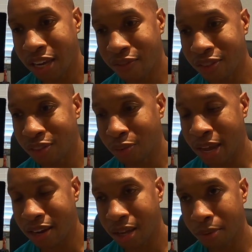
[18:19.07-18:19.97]
Even we
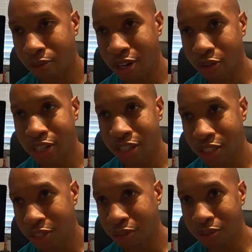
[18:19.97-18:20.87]
had a couple of registration
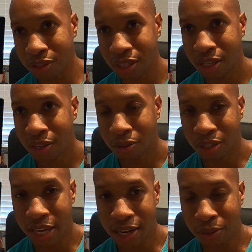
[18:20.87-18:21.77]
issues
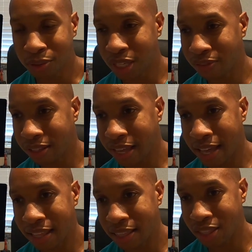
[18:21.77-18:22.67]
with the title and stuff like
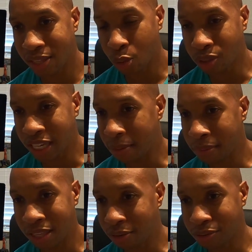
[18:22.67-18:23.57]
that towards the end,
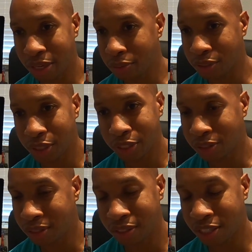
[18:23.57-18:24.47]
but they were
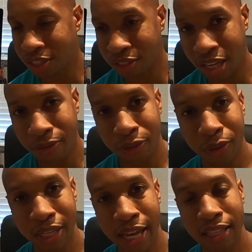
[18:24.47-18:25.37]
still, you know, helpful
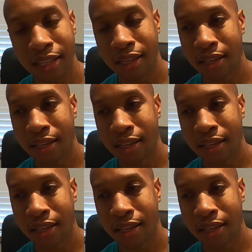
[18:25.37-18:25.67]
with that.